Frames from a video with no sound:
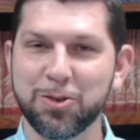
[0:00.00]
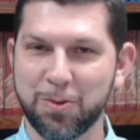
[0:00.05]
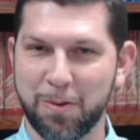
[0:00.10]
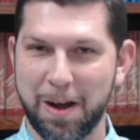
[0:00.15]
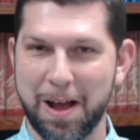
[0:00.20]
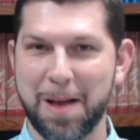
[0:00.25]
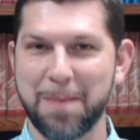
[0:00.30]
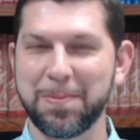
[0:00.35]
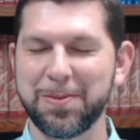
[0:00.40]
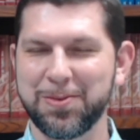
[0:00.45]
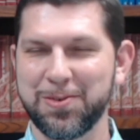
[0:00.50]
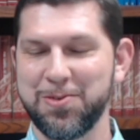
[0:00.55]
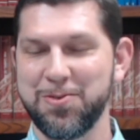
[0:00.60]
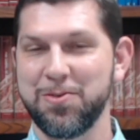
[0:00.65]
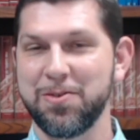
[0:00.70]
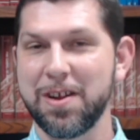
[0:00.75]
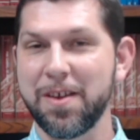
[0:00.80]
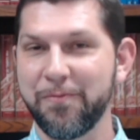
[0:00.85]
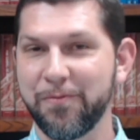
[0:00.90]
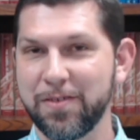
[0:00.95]
squabbles and
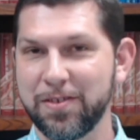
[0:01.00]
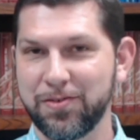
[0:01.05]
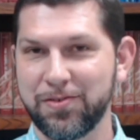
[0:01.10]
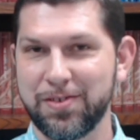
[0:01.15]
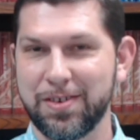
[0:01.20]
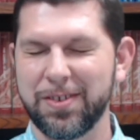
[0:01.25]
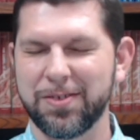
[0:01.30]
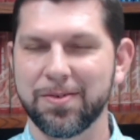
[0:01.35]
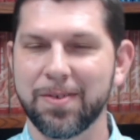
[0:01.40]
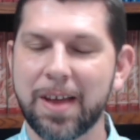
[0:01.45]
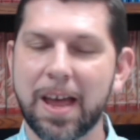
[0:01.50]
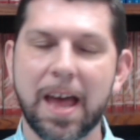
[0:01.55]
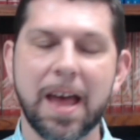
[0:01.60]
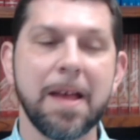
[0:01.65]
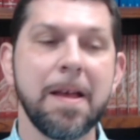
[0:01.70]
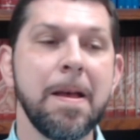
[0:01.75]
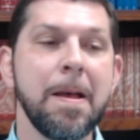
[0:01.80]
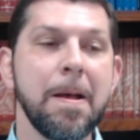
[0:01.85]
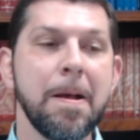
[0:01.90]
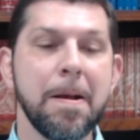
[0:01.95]
their differences,
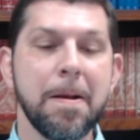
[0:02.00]
okay?